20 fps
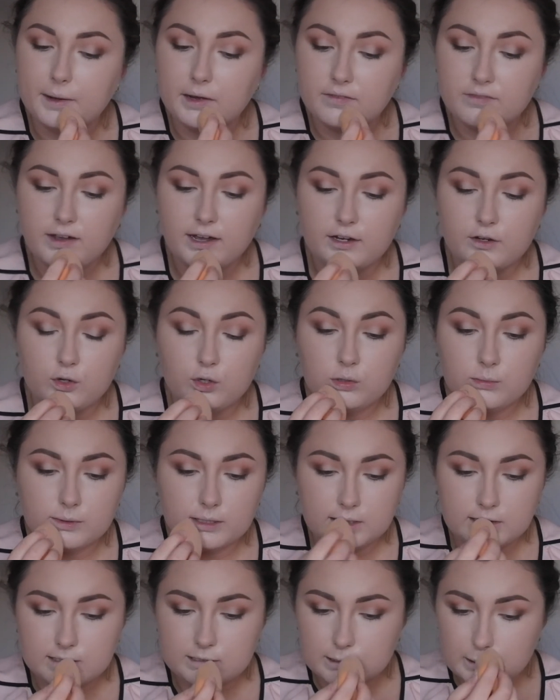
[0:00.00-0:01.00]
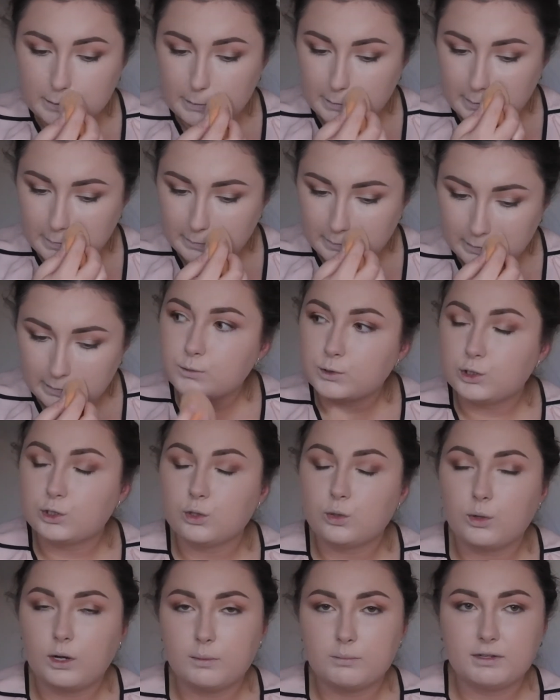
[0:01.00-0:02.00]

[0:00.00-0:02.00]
I've had no money to, so